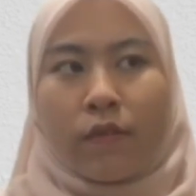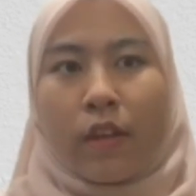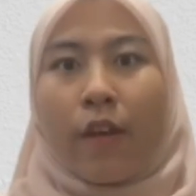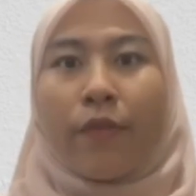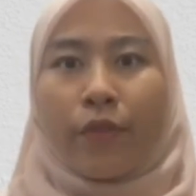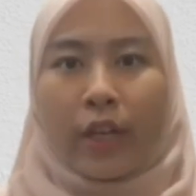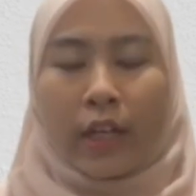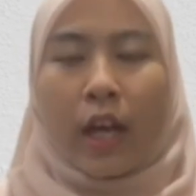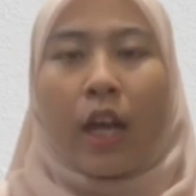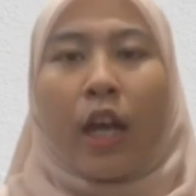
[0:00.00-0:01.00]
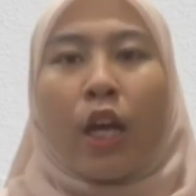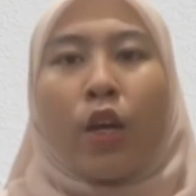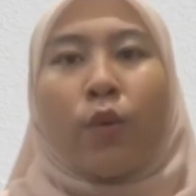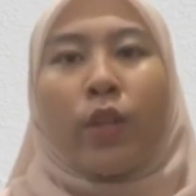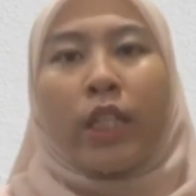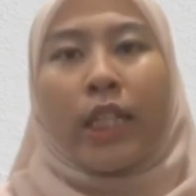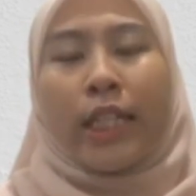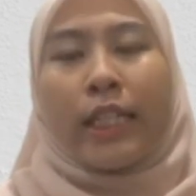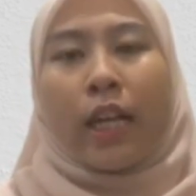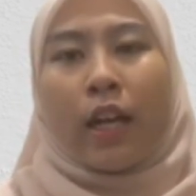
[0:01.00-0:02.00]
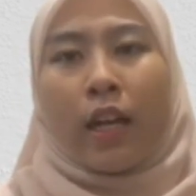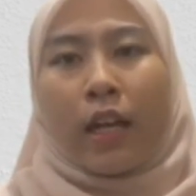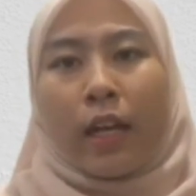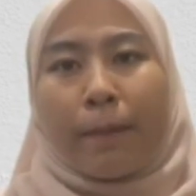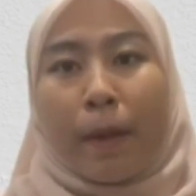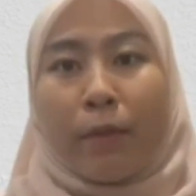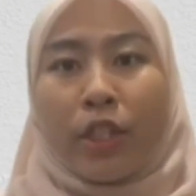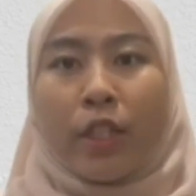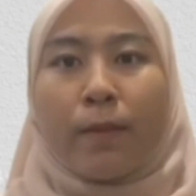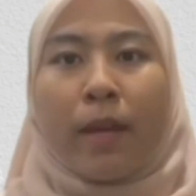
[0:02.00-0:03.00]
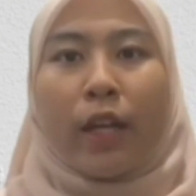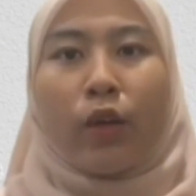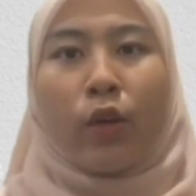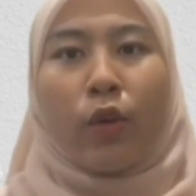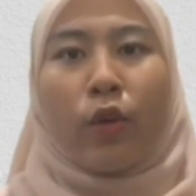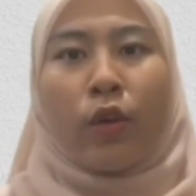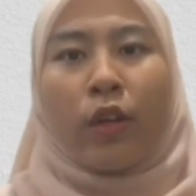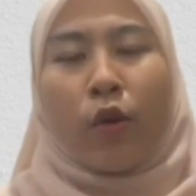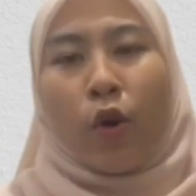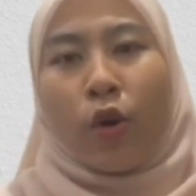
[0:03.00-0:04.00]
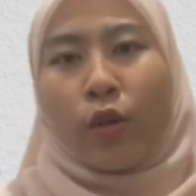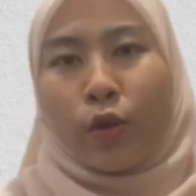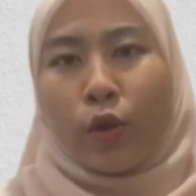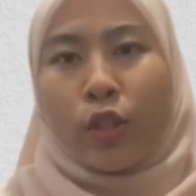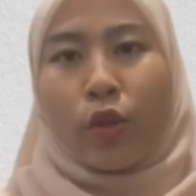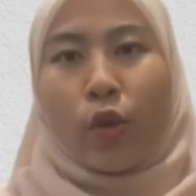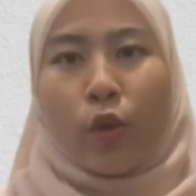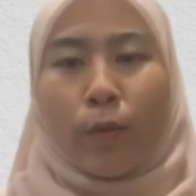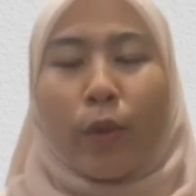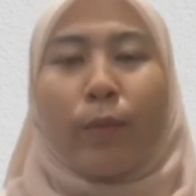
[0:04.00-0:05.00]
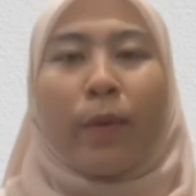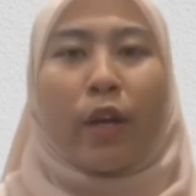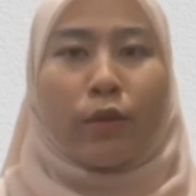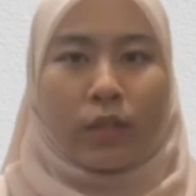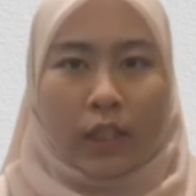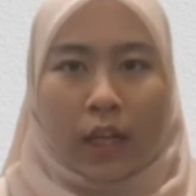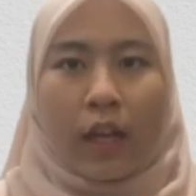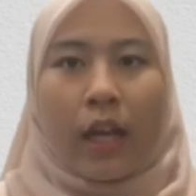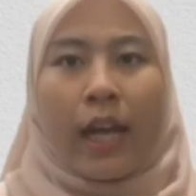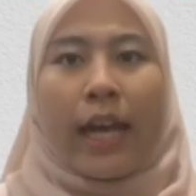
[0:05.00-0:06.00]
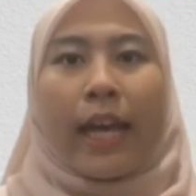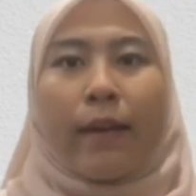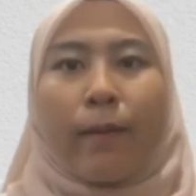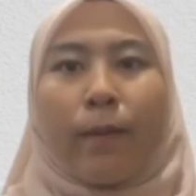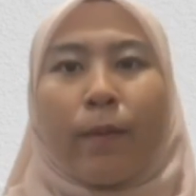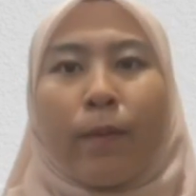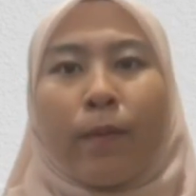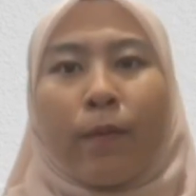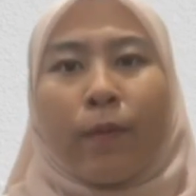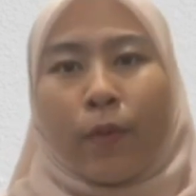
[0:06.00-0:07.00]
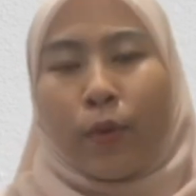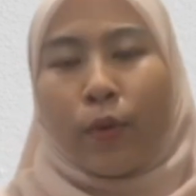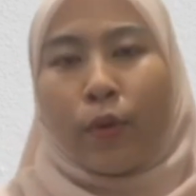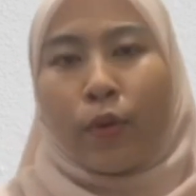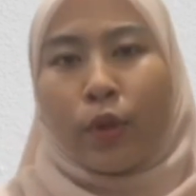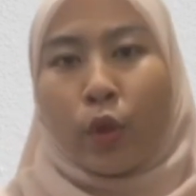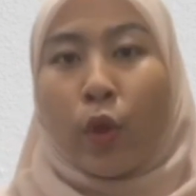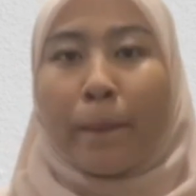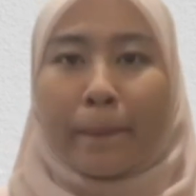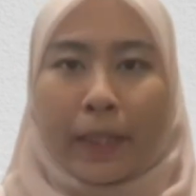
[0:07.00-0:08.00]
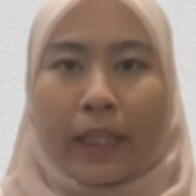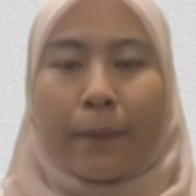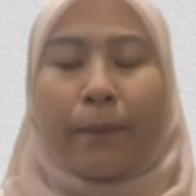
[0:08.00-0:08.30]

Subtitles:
Africa, which is published by Ngoko Solomon Maruta and Fo Ngopi.